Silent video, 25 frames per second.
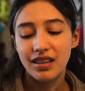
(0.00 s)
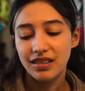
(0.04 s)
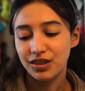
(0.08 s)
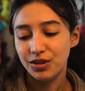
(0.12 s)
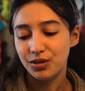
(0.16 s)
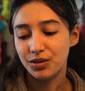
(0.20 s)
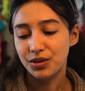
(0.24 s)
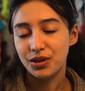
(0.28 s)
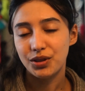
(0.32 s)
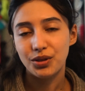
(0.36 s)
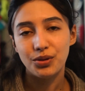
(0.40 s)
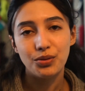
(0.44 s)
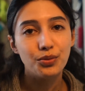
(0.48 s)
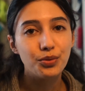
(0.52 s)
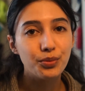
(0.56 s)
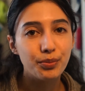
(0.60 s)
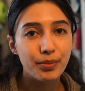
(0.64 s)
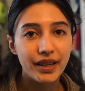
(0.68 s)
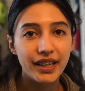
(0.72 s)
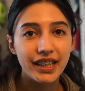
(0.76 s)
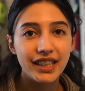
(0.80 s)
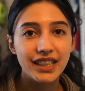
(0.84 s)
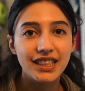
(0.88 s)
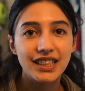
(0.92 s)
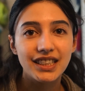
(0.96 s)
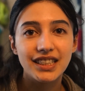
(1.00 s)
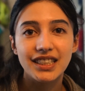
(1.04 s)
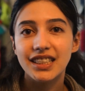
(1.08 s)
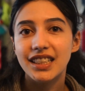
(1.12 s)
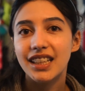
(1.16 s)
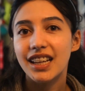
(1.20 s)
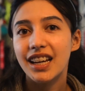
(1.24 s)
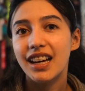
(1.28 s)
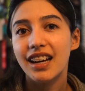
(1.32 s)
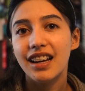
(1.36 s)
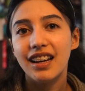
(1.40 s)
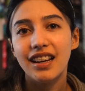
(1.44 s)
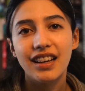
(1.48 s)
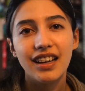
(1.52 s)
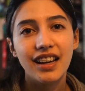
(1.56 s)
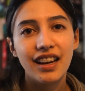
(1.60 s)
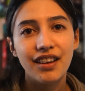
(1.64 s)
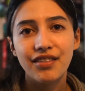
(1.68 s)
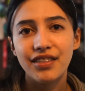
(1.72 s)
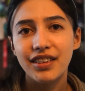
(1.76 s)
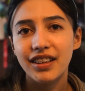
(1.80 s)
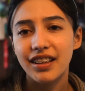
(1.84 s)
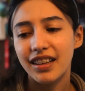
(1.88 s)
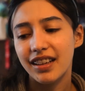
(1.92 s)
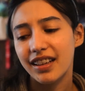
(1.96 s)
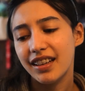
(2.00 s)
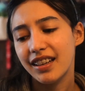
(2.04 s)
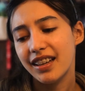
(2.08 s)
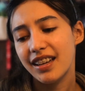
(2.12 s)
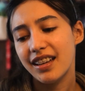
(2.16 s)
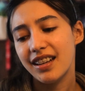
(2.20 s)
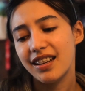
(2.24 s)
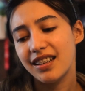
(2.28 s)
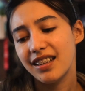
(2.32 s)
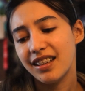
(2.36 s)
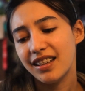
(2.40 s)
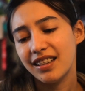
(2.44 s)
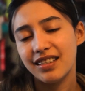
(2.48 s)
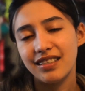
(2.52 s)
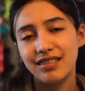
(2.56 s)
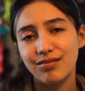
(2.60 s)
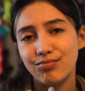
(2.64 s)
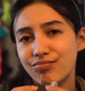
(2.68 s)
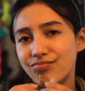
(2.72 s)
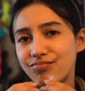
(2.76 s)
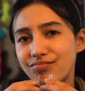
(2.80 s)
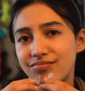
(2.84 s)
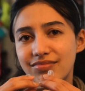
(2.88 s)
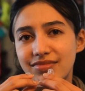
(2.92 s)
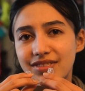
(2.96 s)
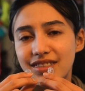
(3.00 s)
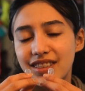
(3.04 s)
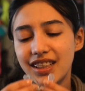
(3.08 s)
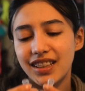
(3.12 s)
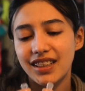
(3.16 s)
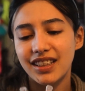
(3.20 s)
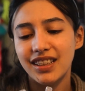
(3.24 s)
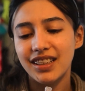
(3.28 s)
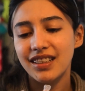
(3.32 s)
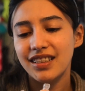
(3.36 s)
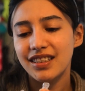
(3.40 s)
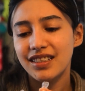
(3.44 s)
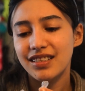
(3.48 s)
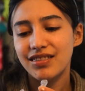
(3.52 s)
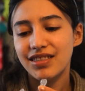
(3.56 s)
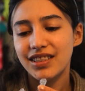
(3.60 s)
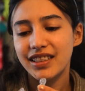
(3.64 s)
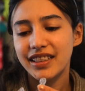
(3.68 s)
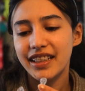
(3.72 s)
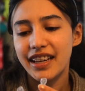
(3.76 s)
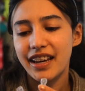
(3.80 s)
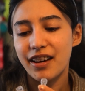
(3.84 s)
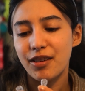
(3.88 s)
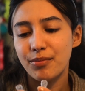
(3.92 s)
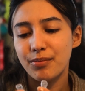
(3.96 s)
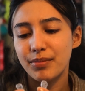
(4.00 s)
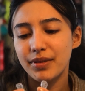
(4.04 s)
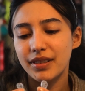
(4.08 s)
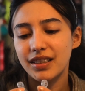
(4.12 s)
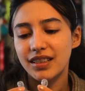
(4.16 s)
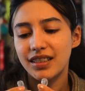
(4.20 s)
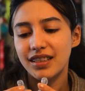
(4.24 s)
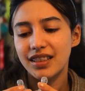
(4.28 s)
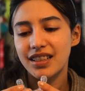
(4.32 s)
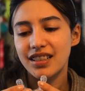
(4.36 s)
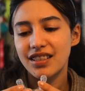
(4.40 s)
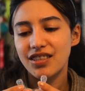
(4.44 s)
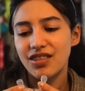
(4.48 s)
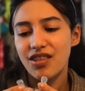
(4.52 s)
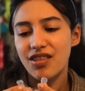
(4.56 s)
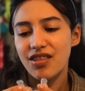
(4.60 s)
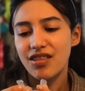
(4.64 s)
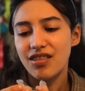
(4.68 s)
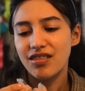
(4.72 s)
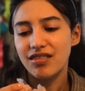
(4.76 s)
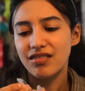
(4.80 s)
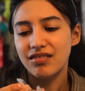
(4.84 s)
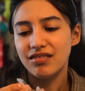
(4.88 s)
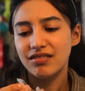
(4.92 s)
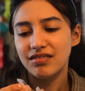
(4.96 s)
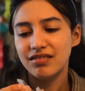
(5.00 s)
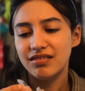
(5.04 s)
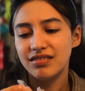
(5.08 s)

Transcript: I'll use toothpaste everything and like nothing is really helping it gets all